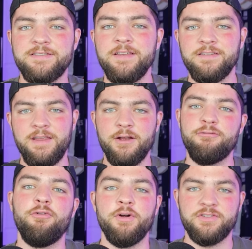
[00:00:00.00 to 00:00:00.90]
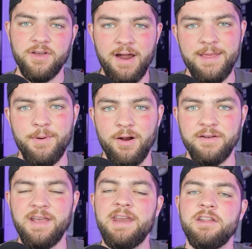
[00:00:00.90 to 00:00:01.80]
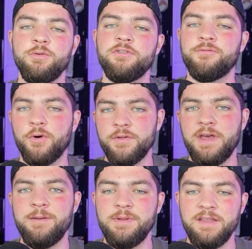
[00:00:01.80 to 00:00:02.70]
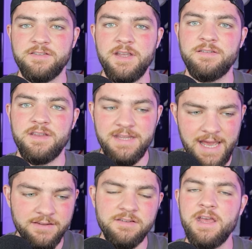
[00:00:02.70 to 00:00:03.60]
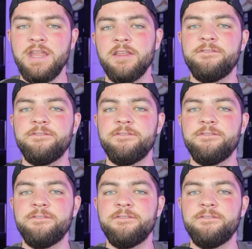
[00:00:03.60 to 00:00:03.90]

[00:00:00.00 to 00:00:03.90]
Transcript: season here for Scottie Barnes. Heading into his fourth NBA season, yes, the